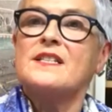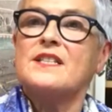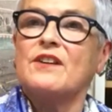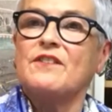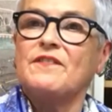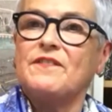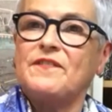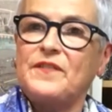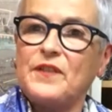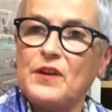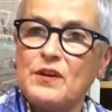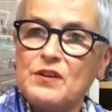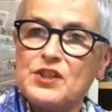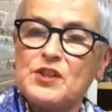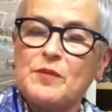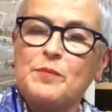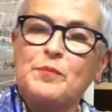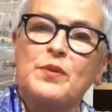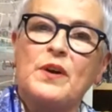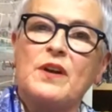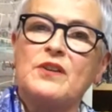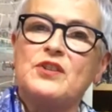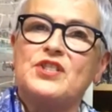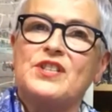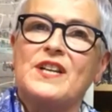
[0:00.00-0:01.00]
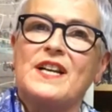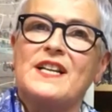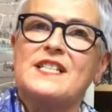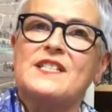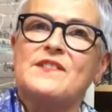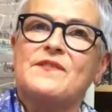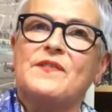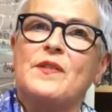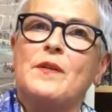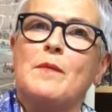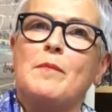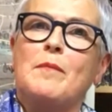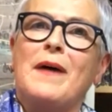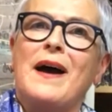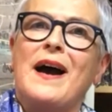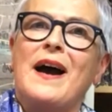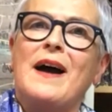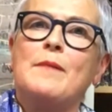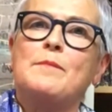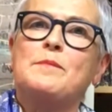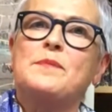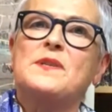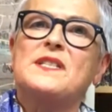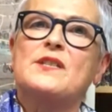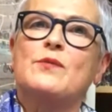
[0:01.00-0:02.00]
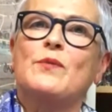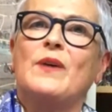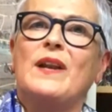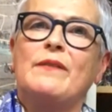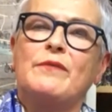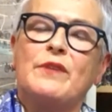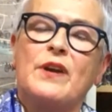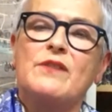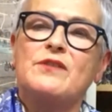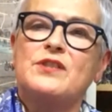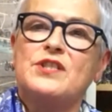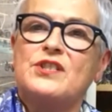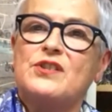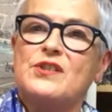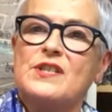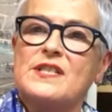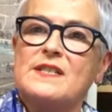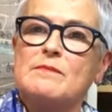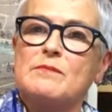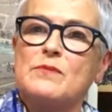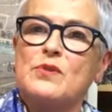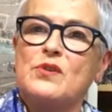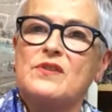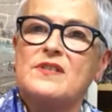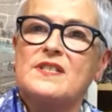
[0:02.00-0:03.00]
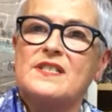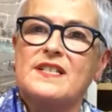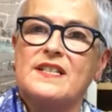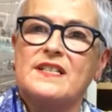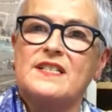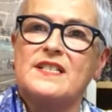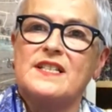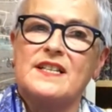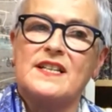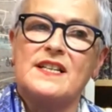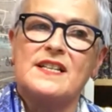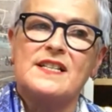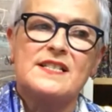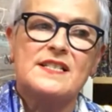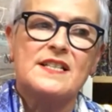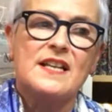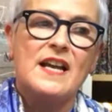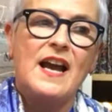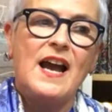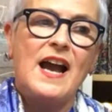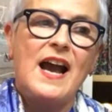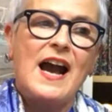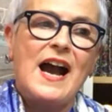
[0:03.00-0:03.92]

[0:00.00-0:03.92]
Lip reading: future projects for the maps, well, I'm going to do some more cities,